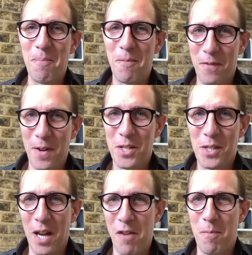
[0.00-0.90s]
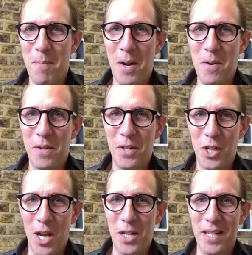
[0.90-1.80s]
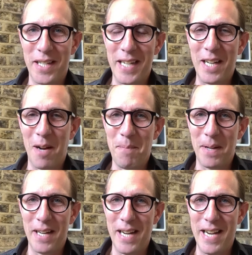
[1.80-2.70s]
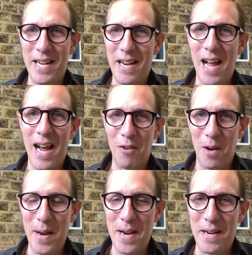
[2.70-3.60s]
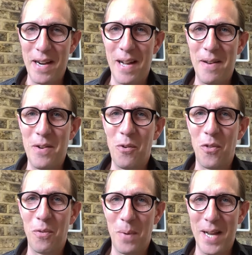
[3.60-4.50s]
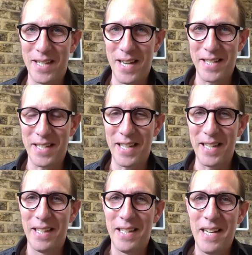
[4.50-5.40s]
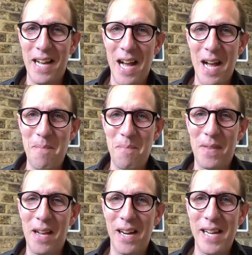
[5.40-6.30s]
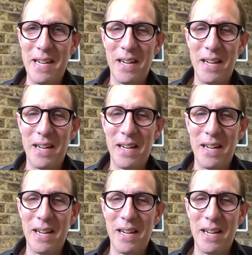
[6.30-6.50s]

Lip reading: first took over my own church as incumbent in Harrow in northwest London, I